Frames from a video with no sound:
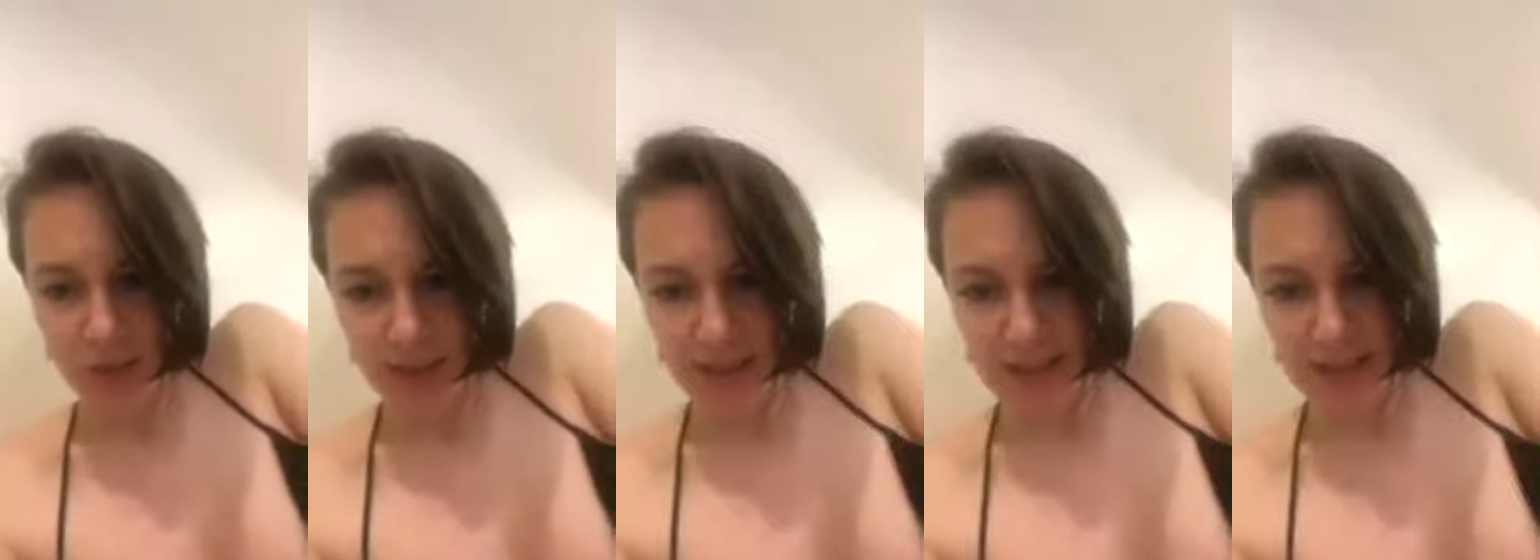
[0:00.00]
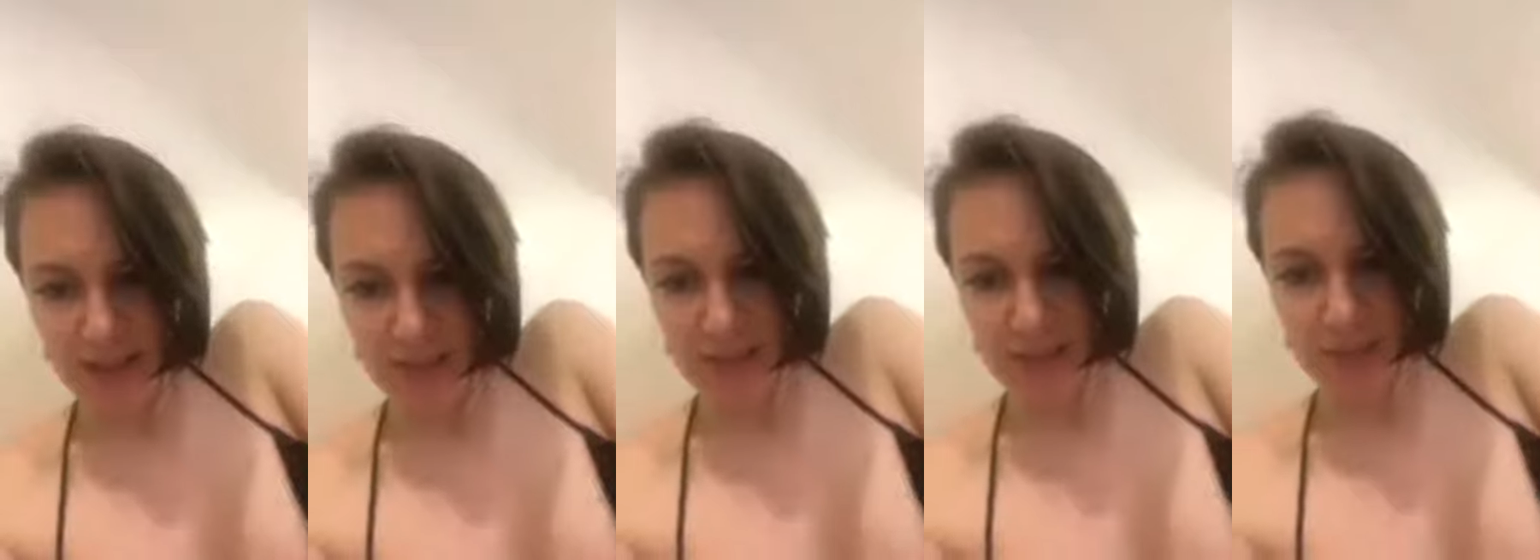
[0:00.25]

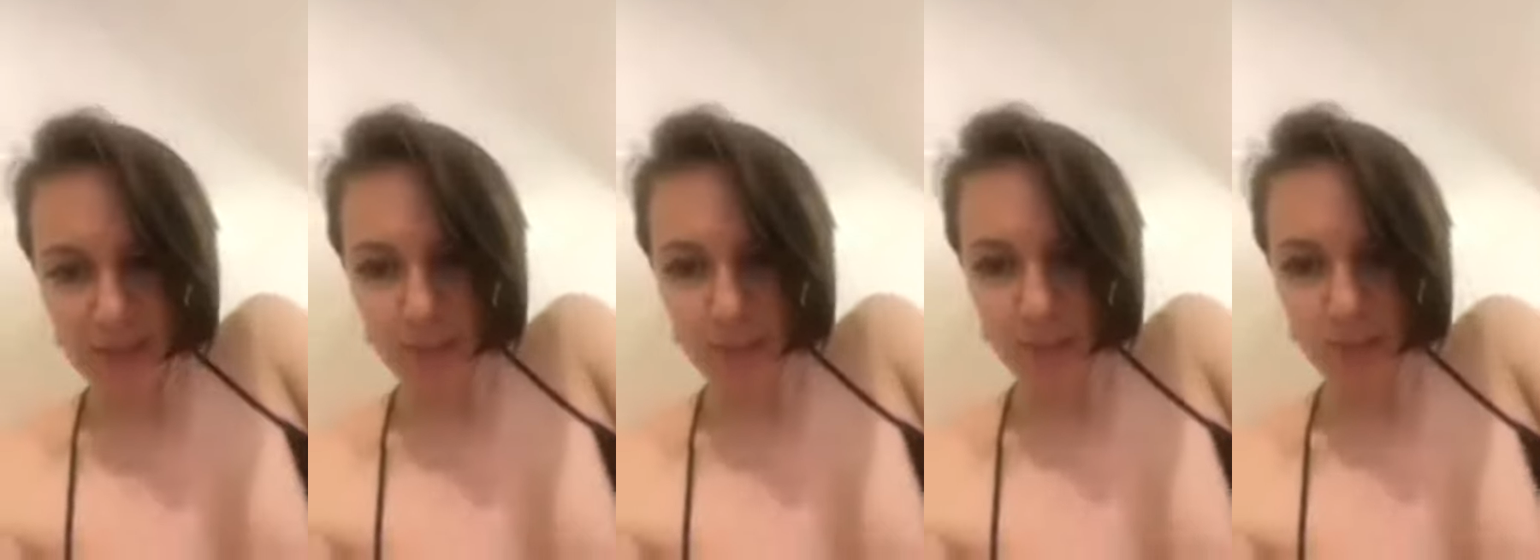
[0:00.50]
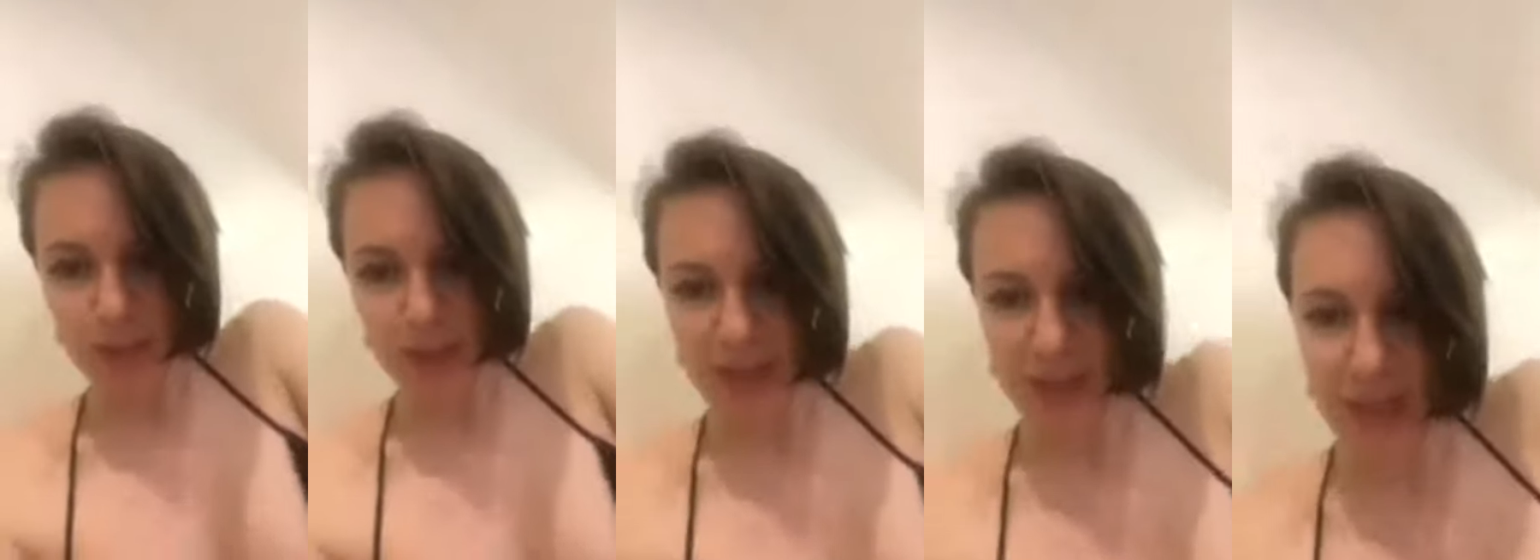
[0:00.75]
I
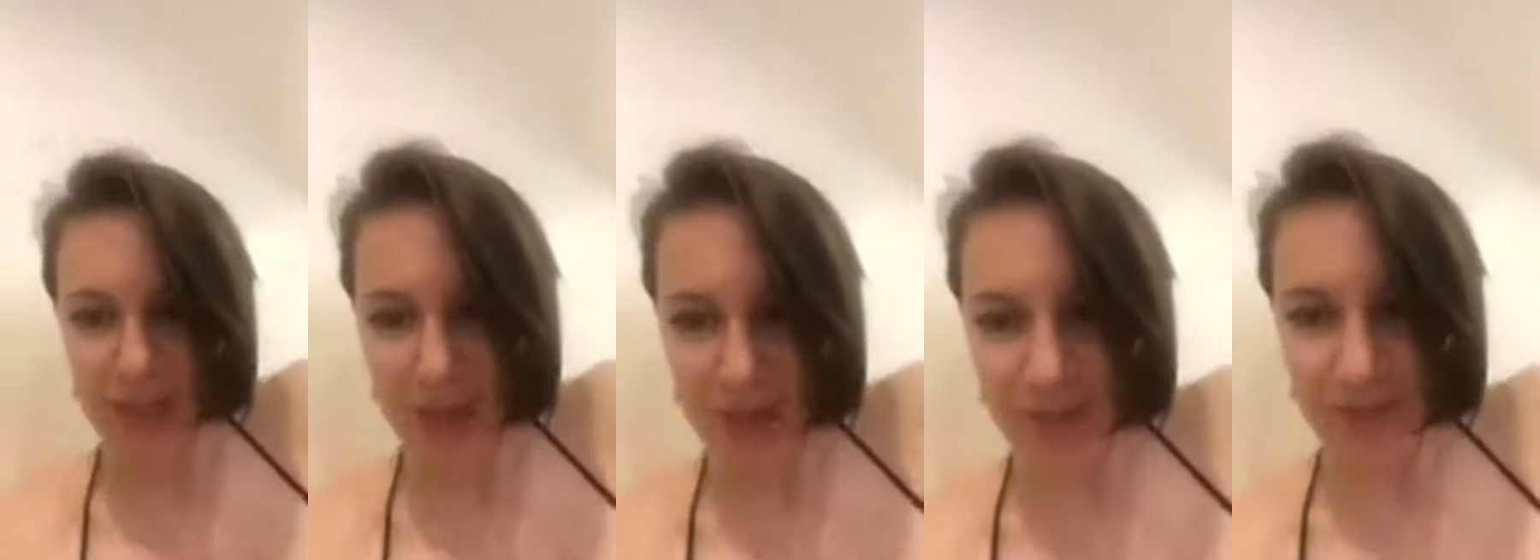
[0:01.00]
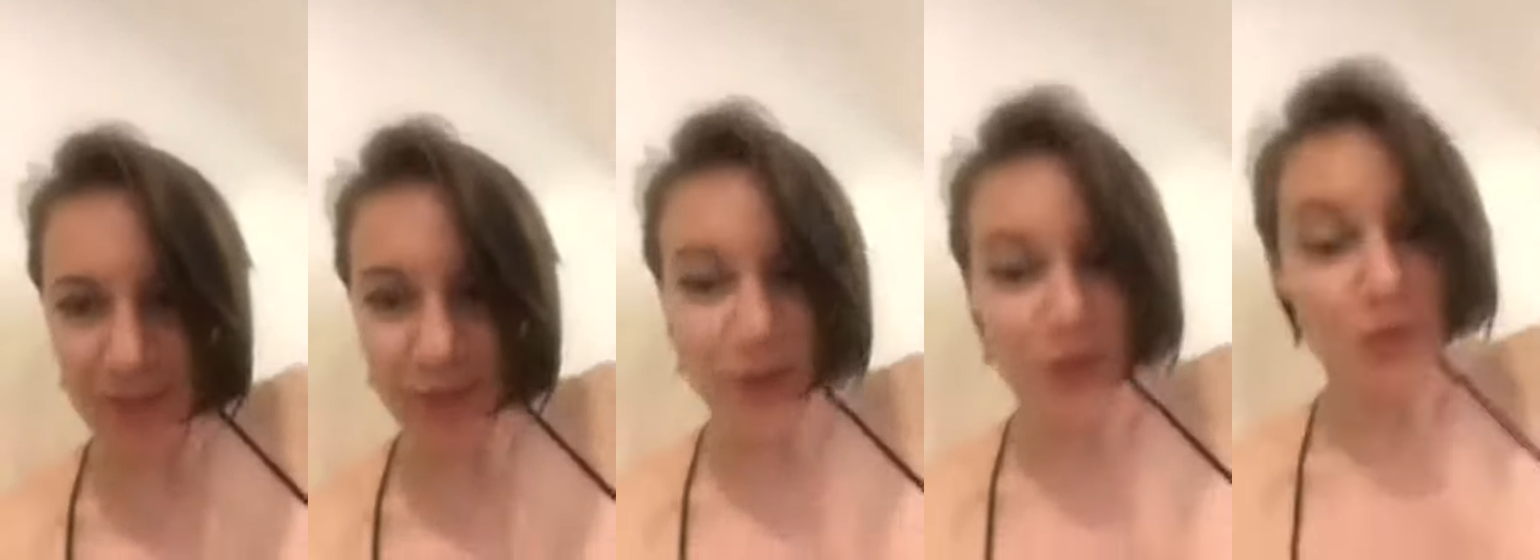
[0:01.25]
press.
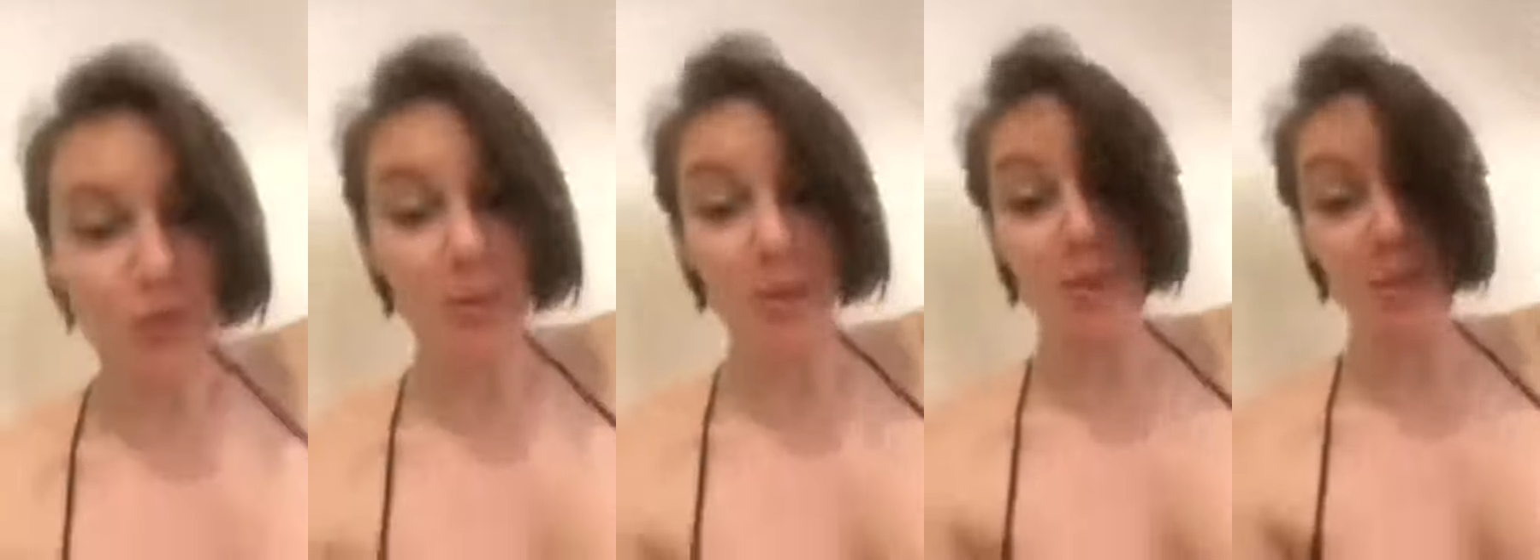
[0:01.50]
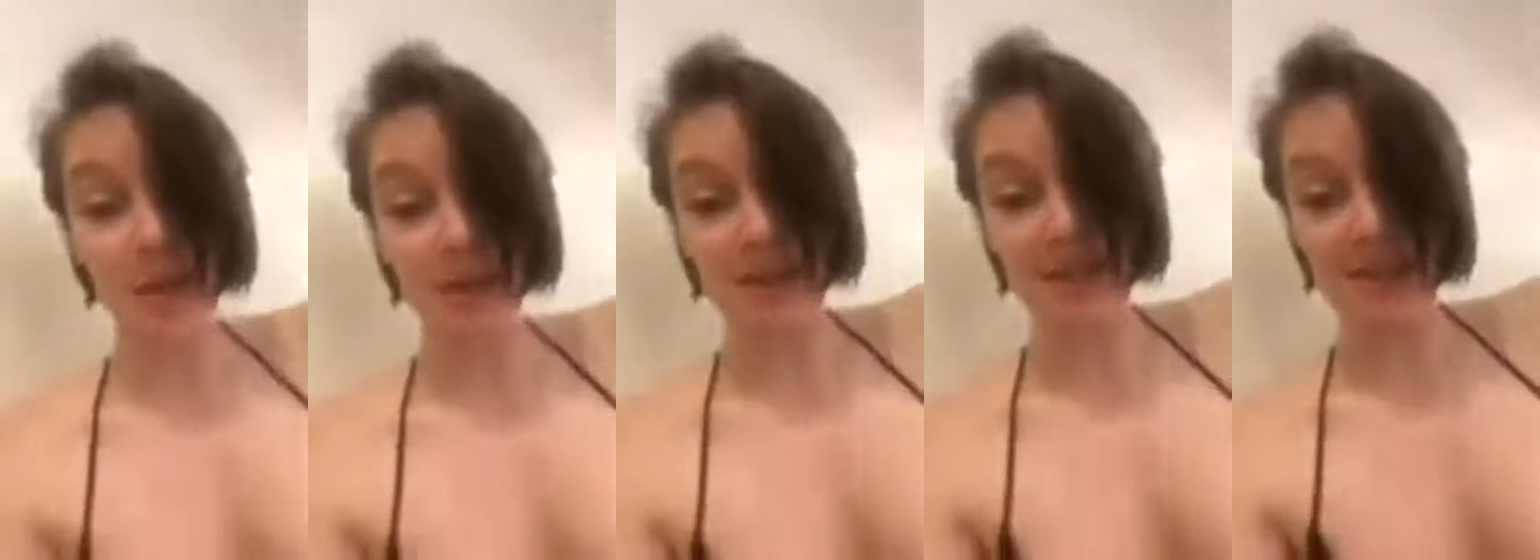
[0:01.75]
There's so many
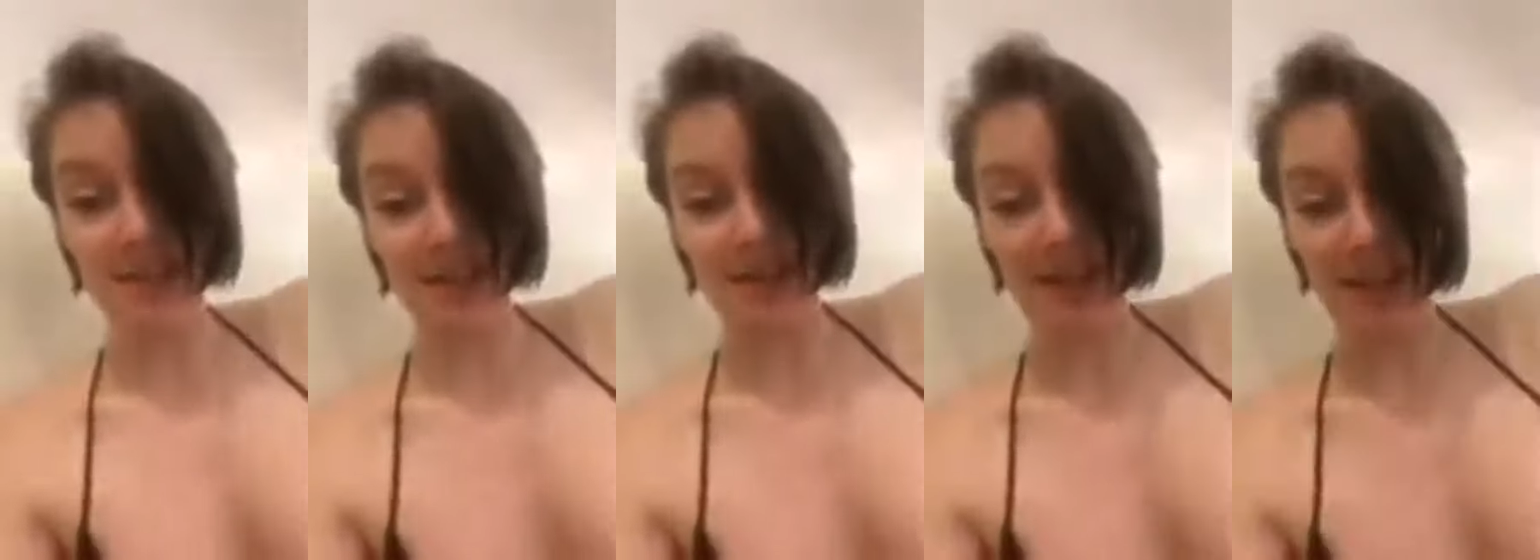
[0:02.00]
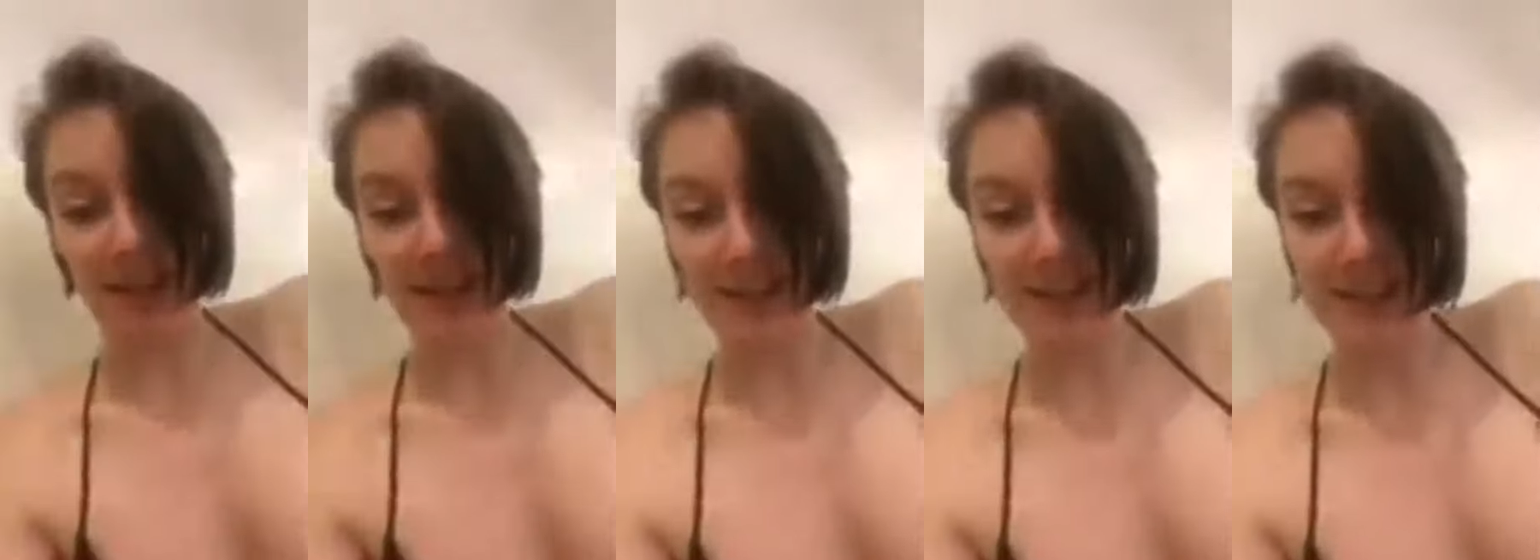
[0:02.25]
buttons here,
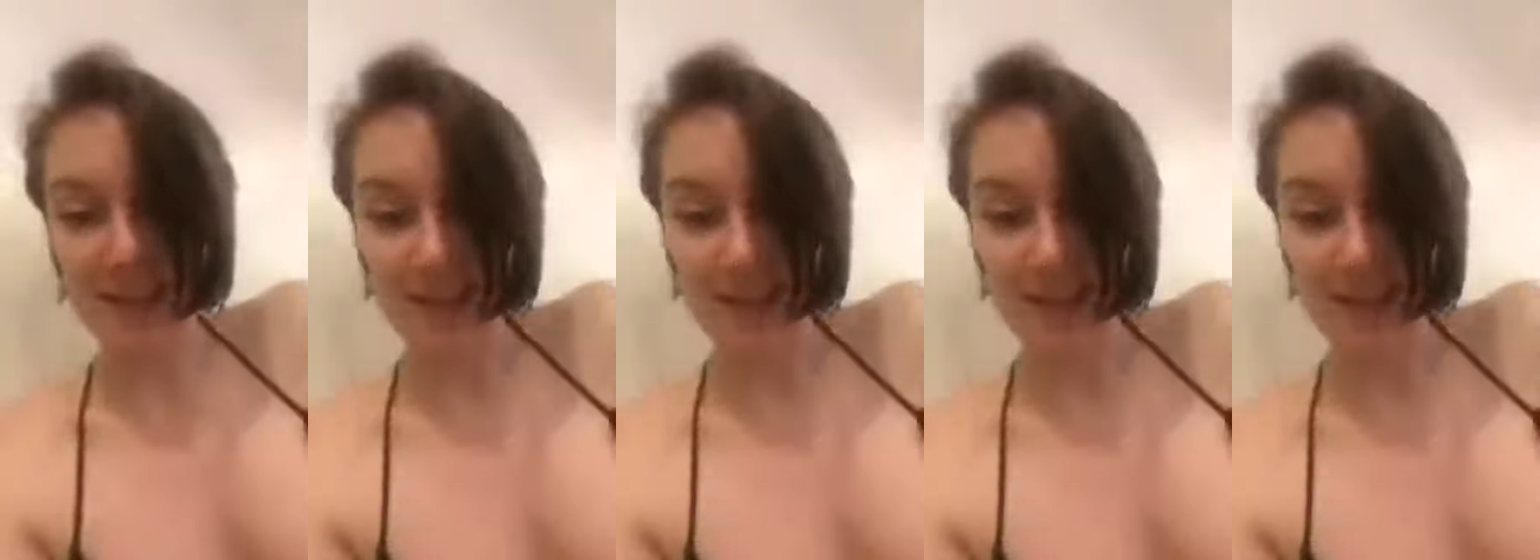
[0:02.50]
guys.